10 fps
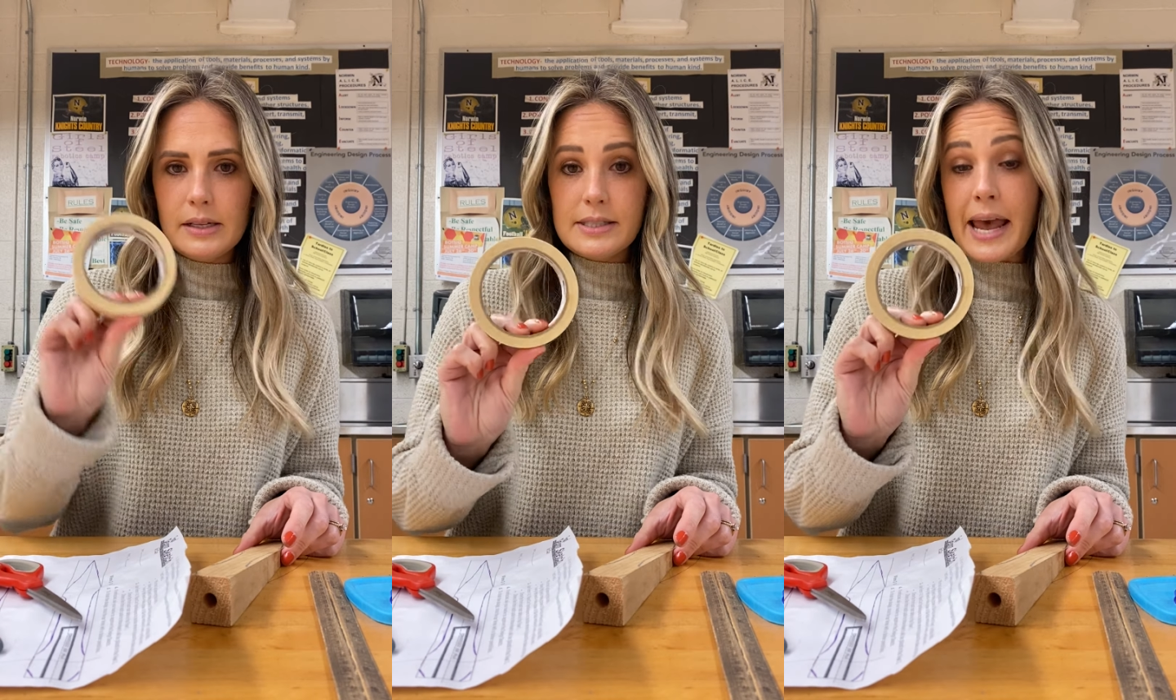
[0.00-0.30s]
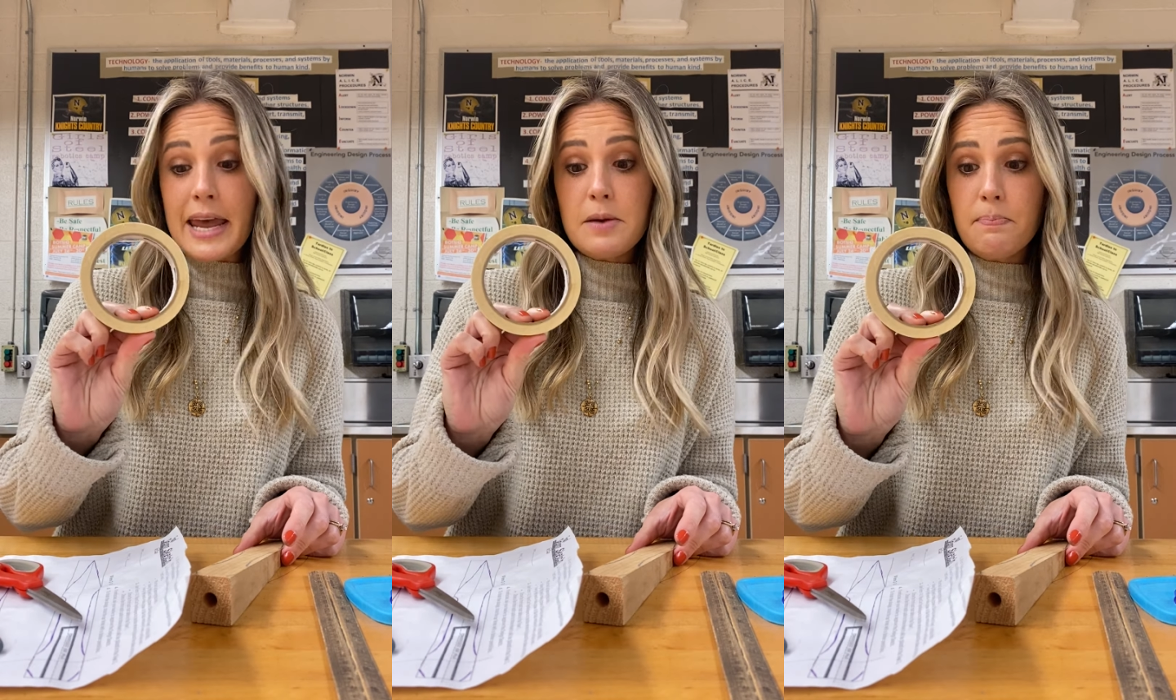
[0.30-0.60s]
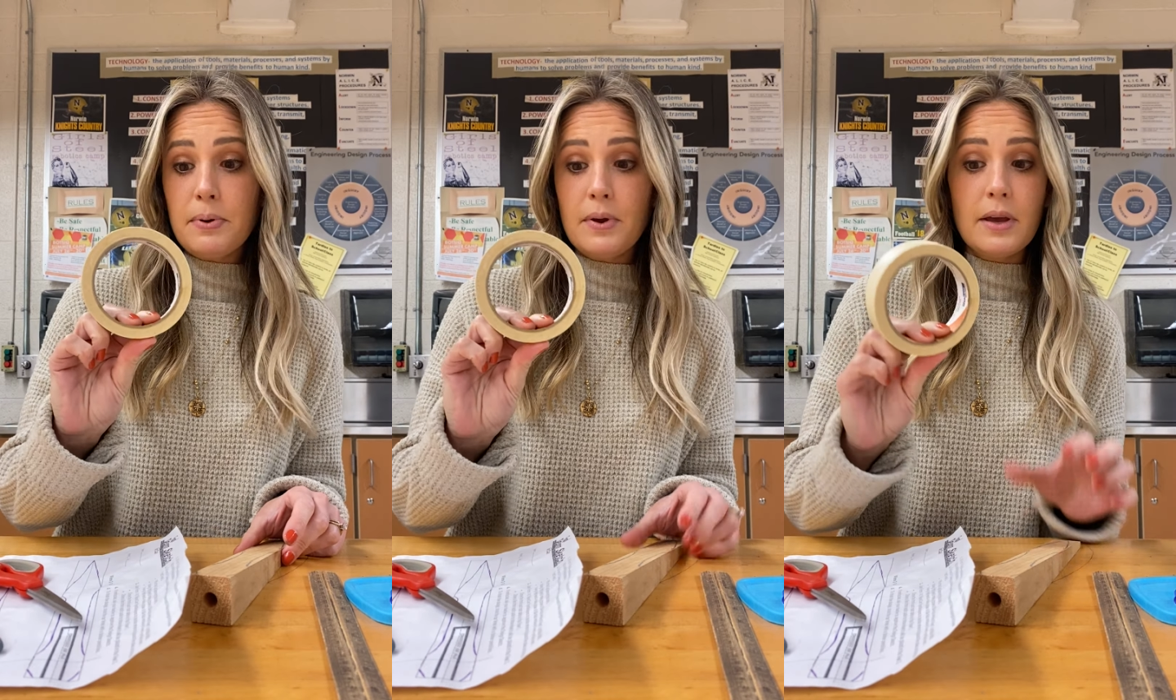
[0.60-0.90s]

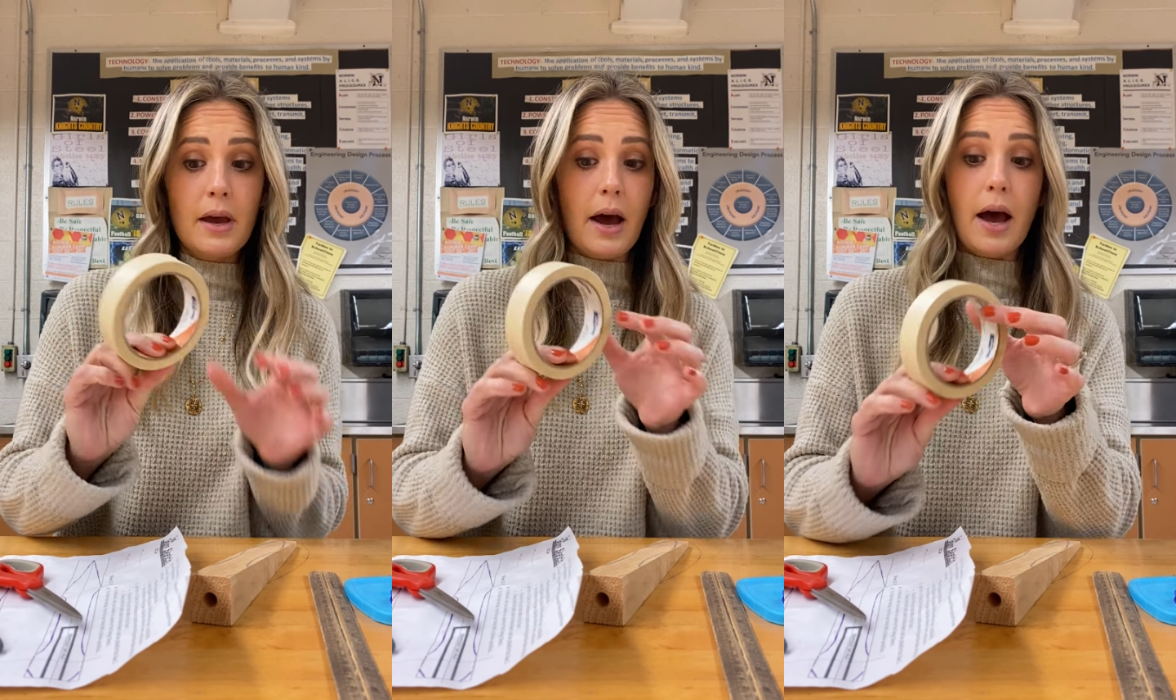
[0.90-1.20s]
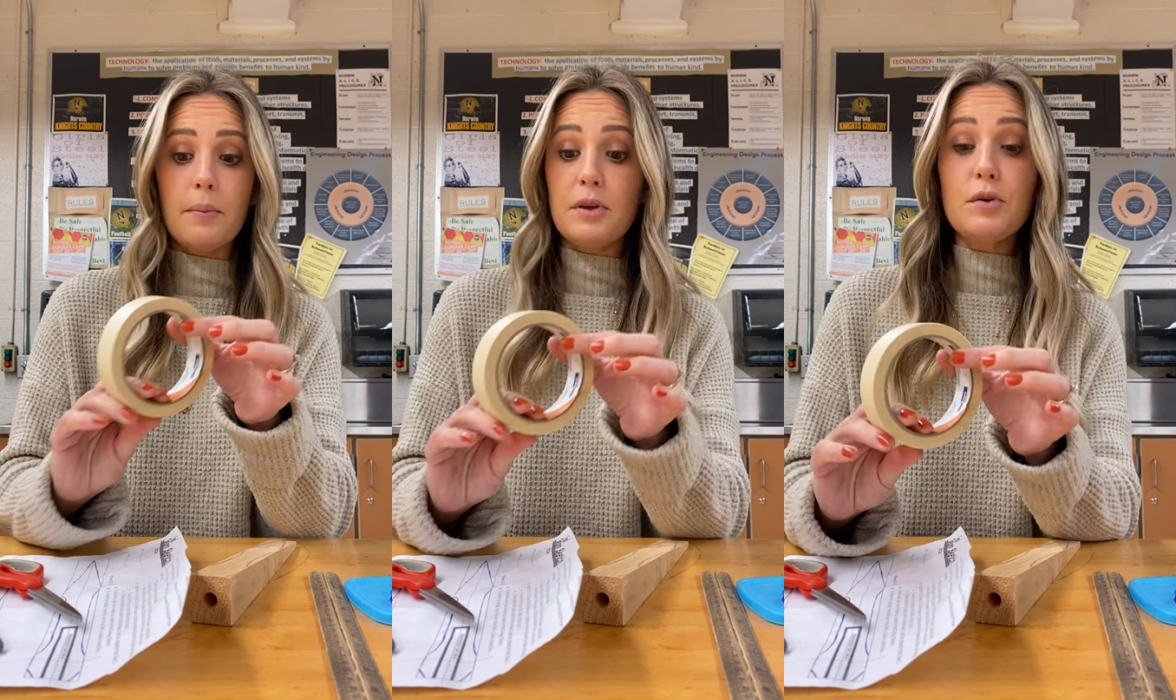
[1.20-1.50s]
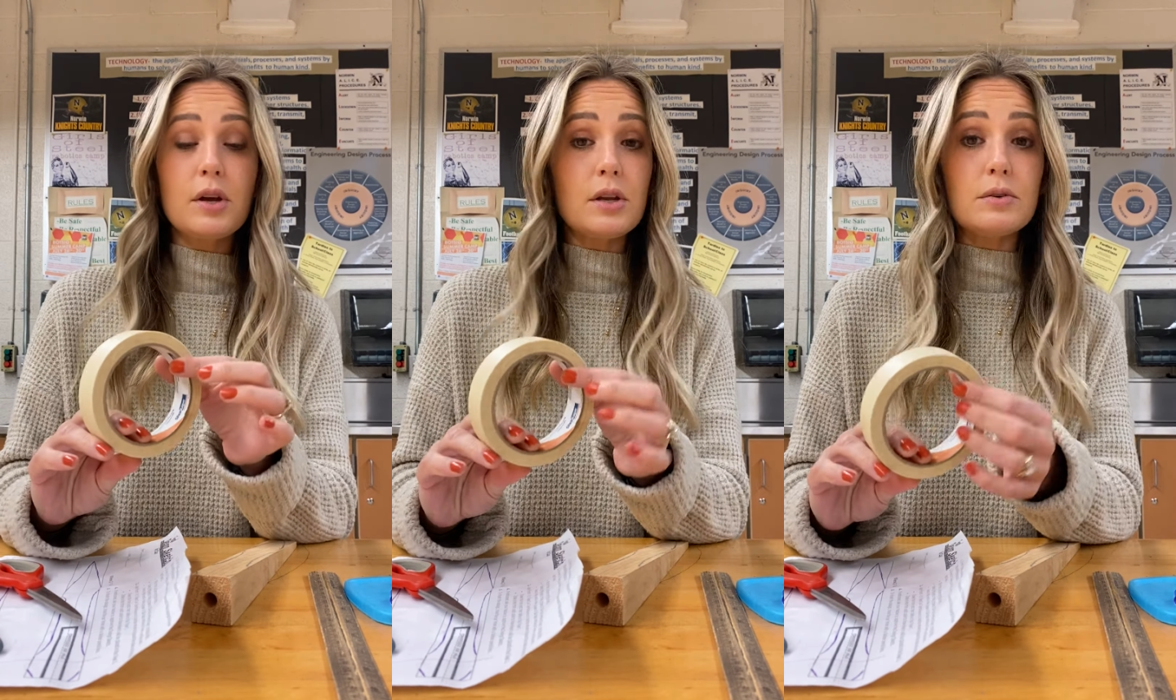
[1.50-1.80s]
tape. You
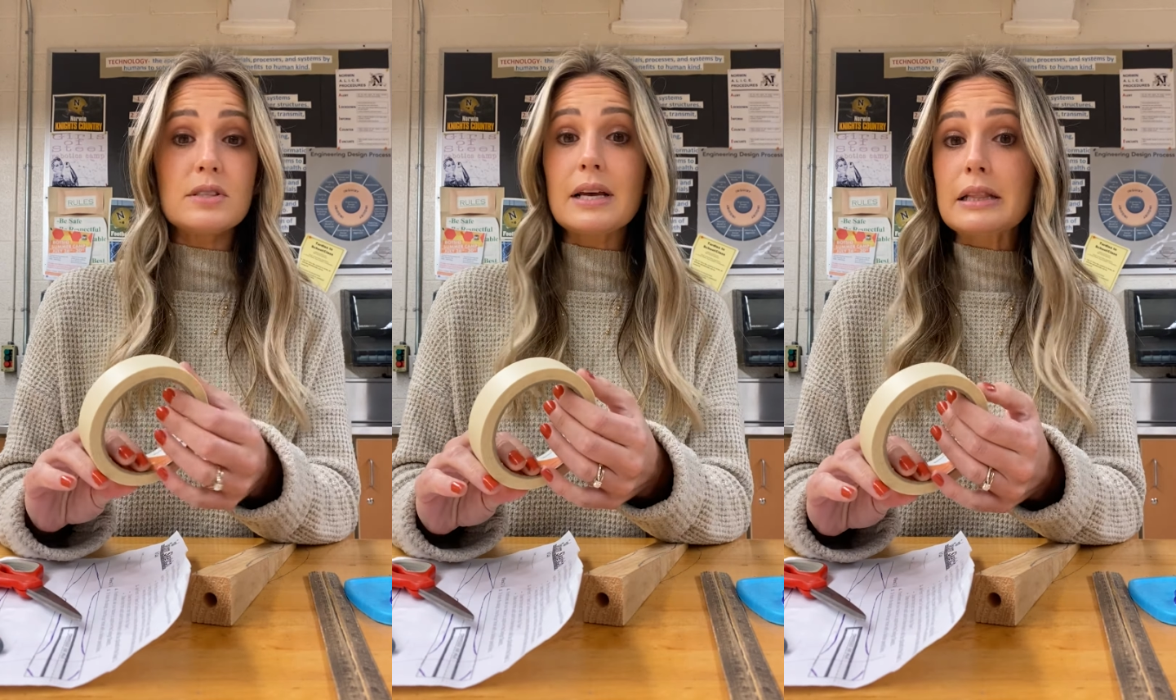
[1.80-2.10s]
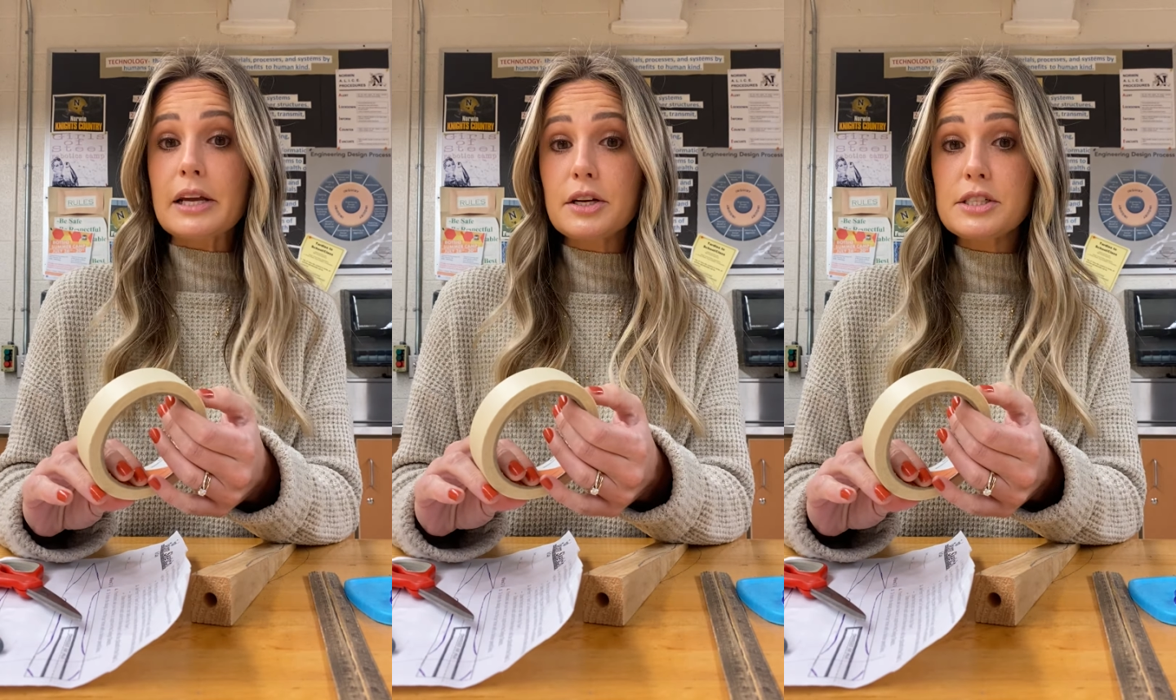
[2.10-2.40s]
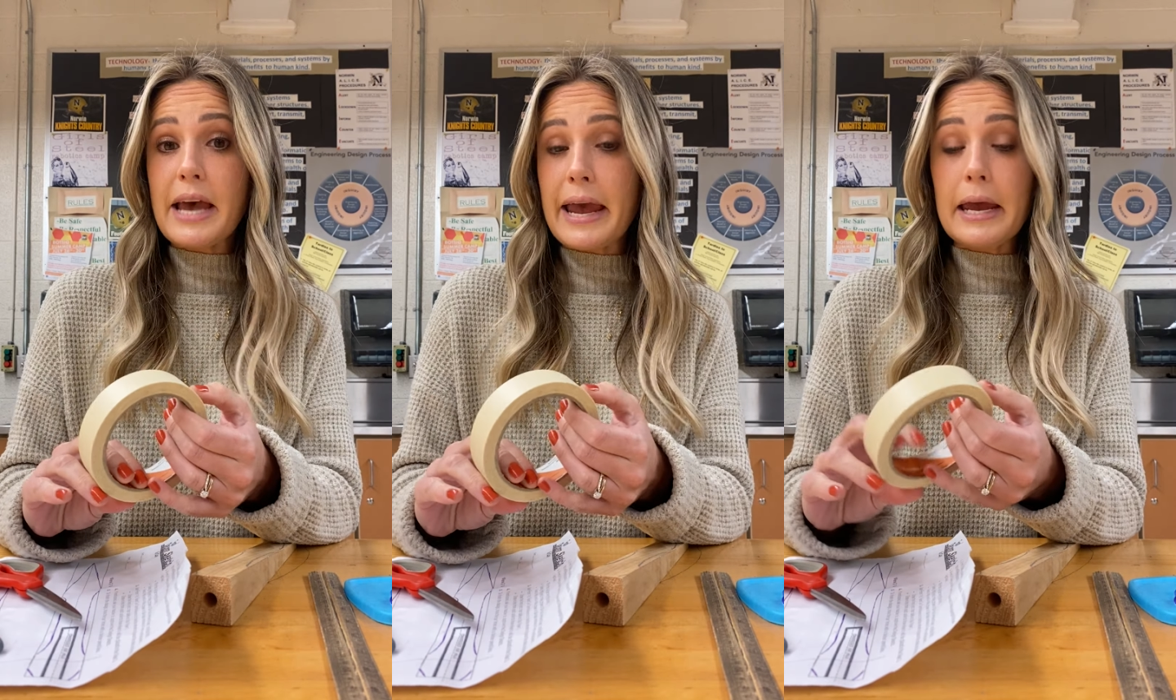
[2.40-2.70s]
could use clear
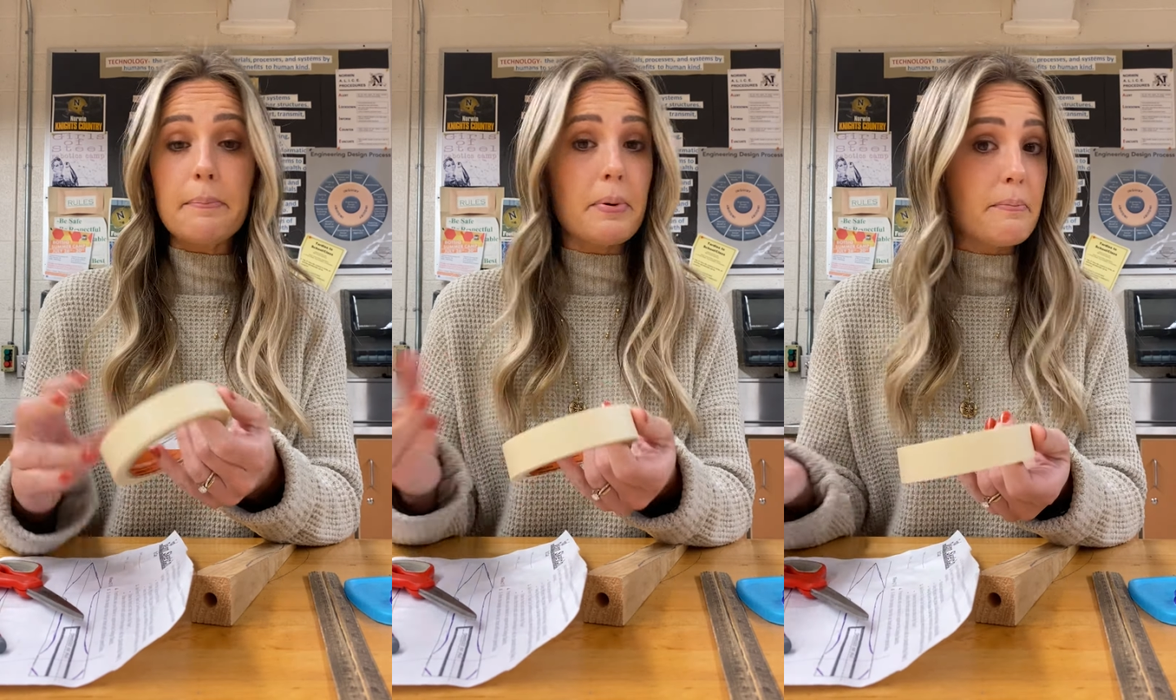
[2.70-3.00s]
tape,